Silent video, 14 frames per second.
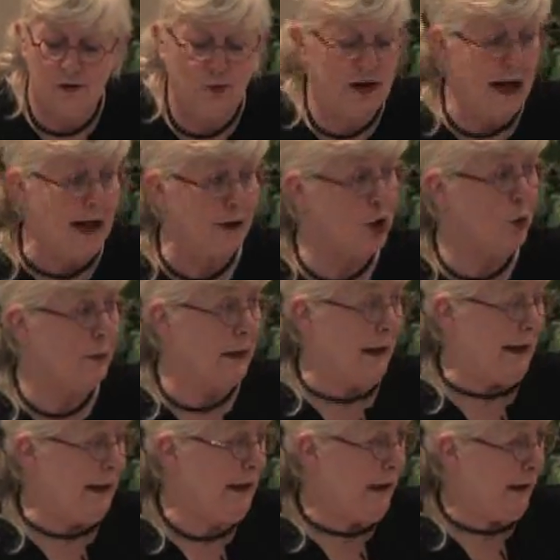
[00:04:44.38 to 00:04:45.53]
we had no
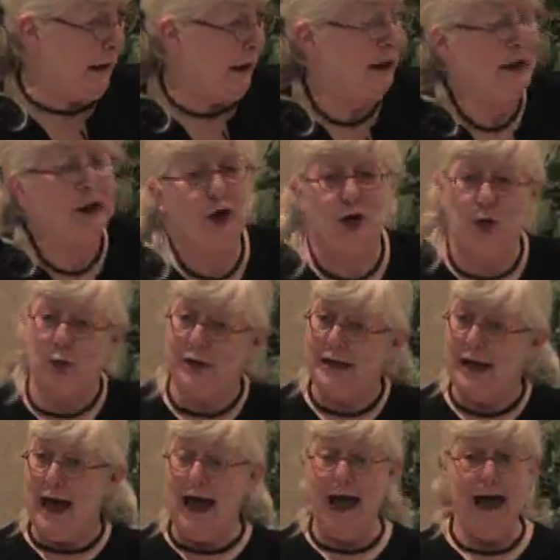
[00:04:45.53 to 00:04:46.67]
money. We
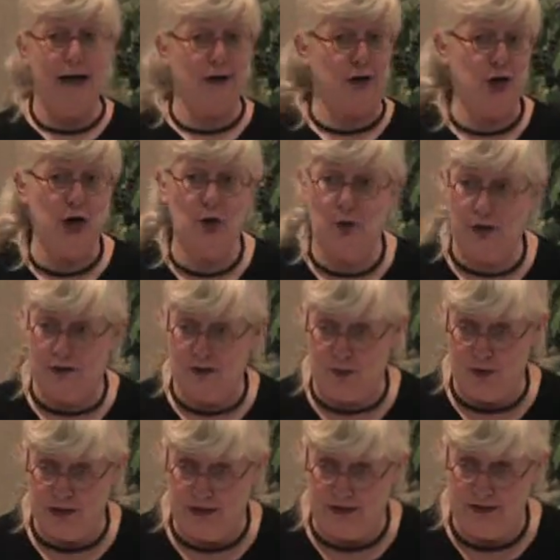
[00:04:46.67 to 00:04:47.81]
had no
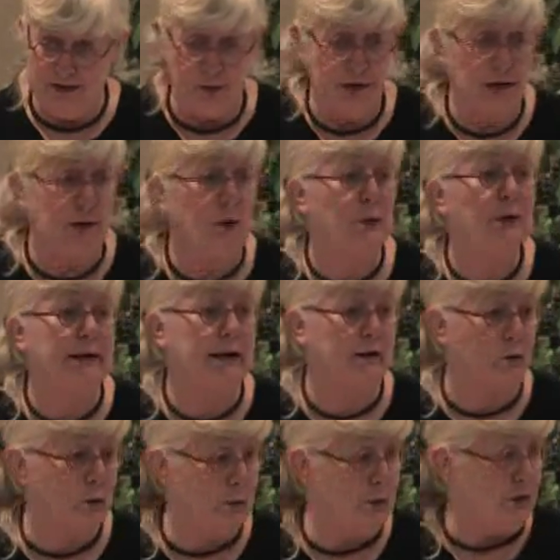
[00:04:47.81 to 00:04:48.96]
expertise. We didn't know what the
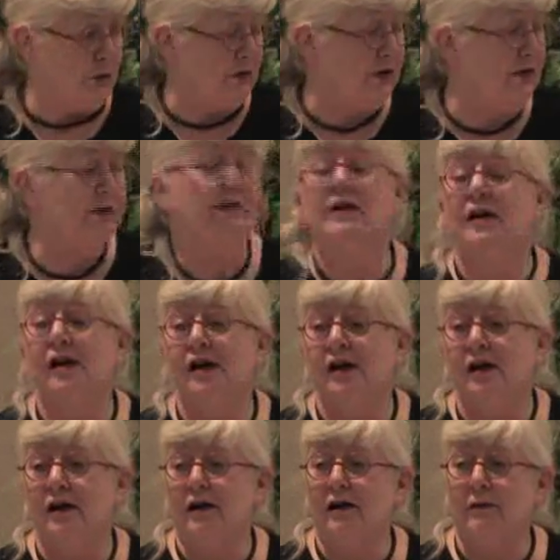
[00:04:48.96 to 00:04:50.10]
hell we were doing.
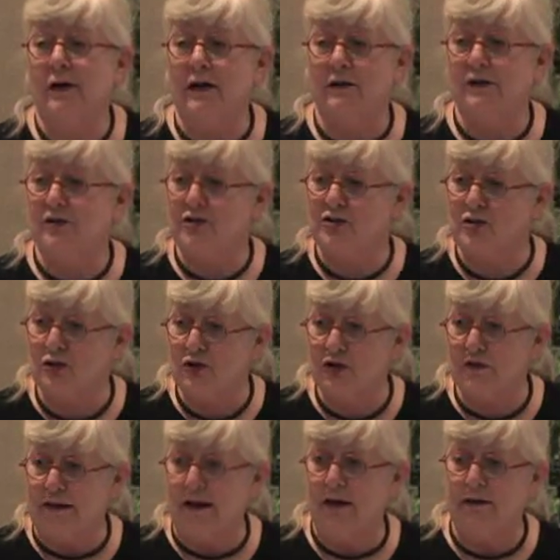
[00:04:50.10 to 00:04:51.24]
I can assure you
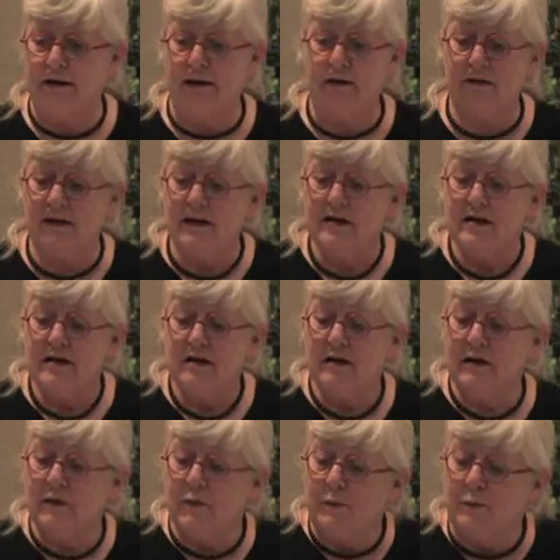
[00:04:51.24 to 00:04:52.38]
of that.
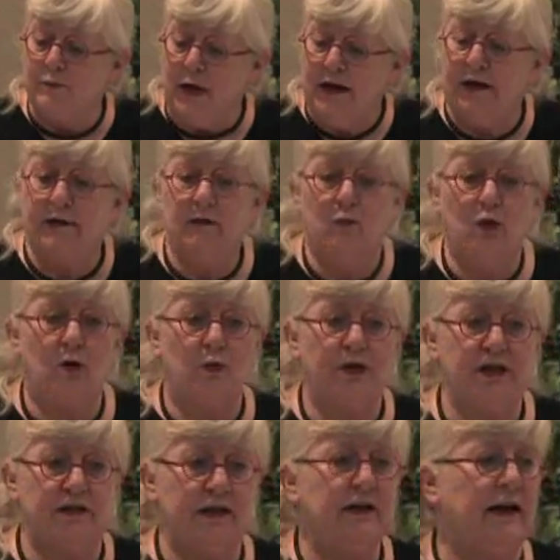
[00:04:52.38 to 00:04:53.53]
But what we
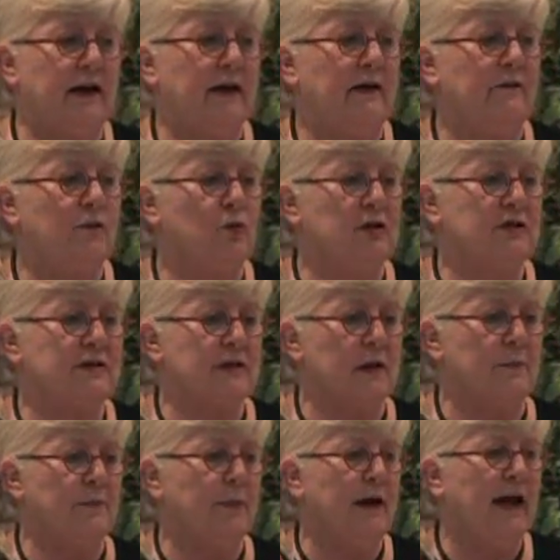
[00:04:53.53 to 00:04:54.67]
did have was a
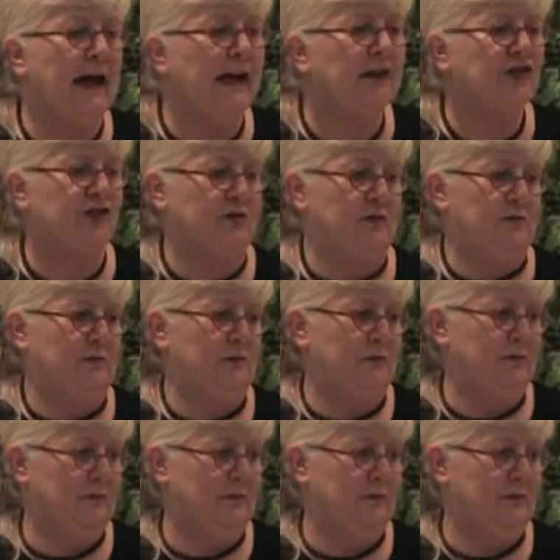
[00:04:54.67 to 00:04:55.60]
passion